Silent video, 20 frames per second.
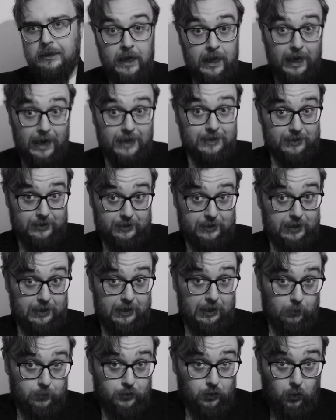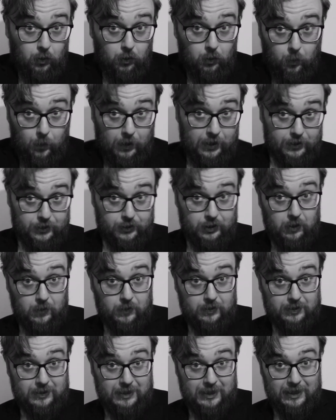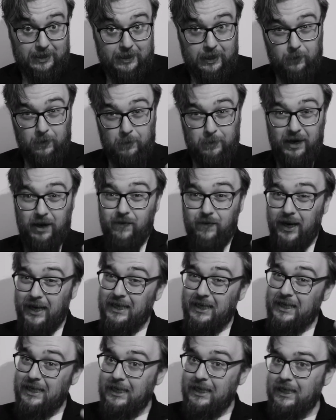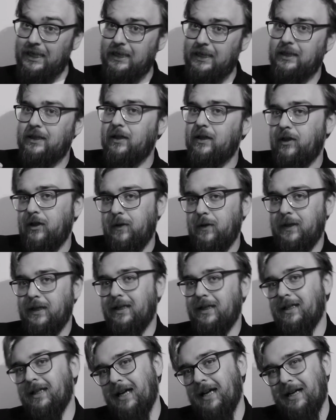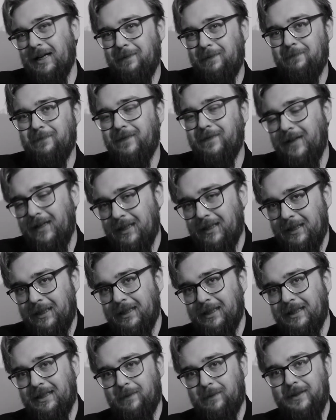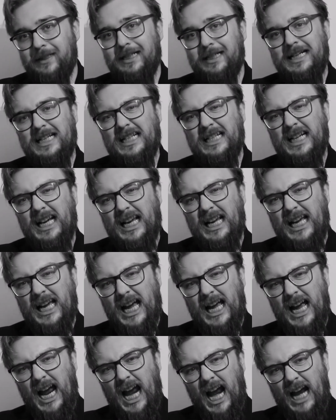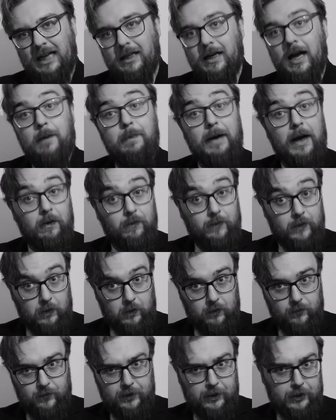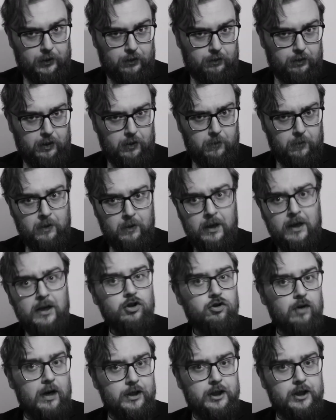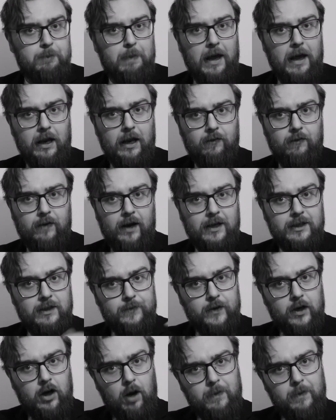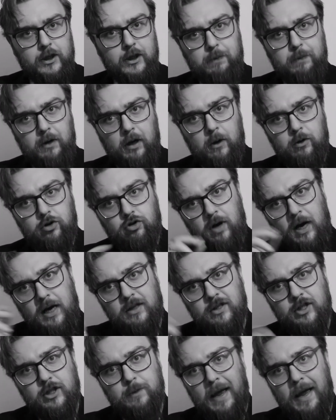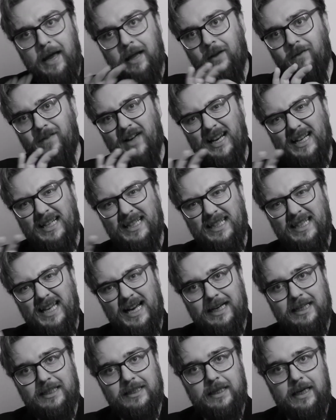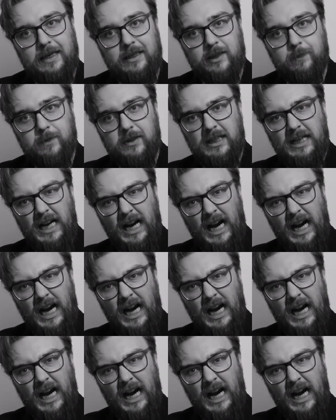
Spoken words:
As I say, I was always going to take it anyway, but now that I need to do it, I'm feeling a little bit about the whole thing, you know? Try spelling that. In the comments below, try and spell that exact sentiment.